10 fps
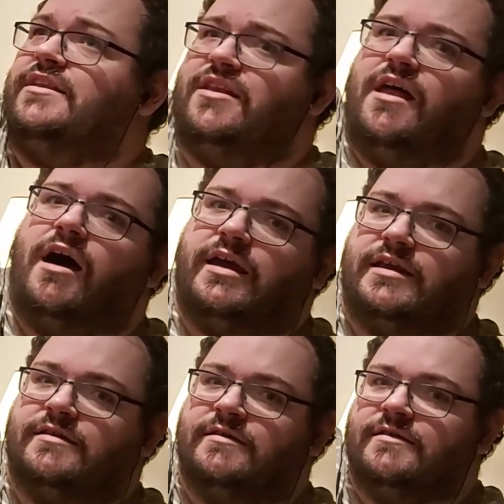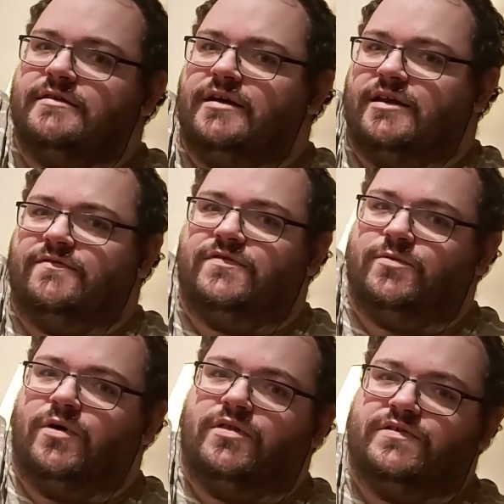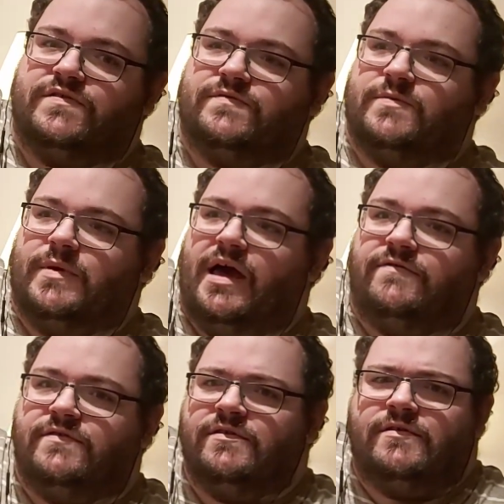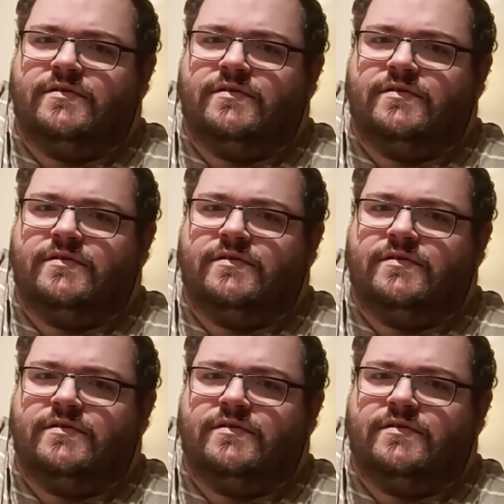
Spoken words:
9 and a few others of them left.